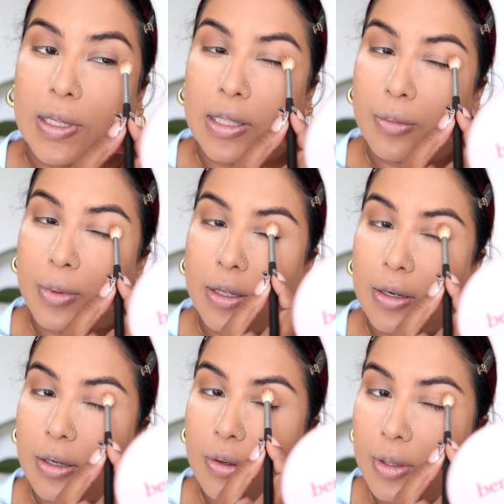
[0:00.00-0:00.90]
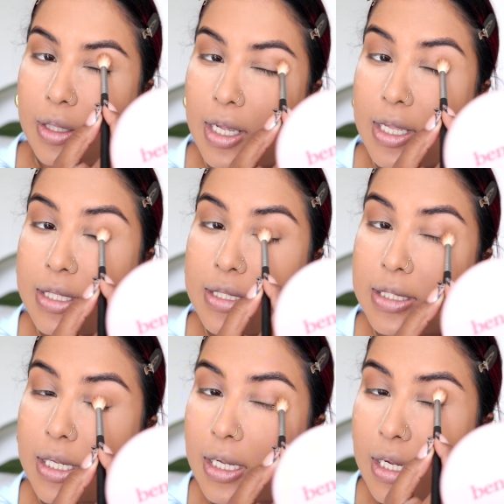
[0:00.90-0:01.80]
And then we're gonna go on the other
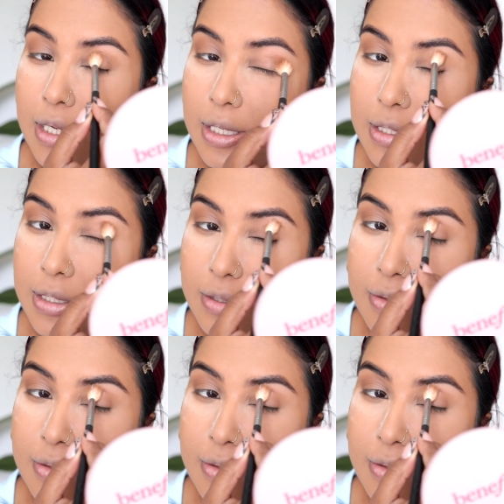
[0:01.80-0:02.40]
side.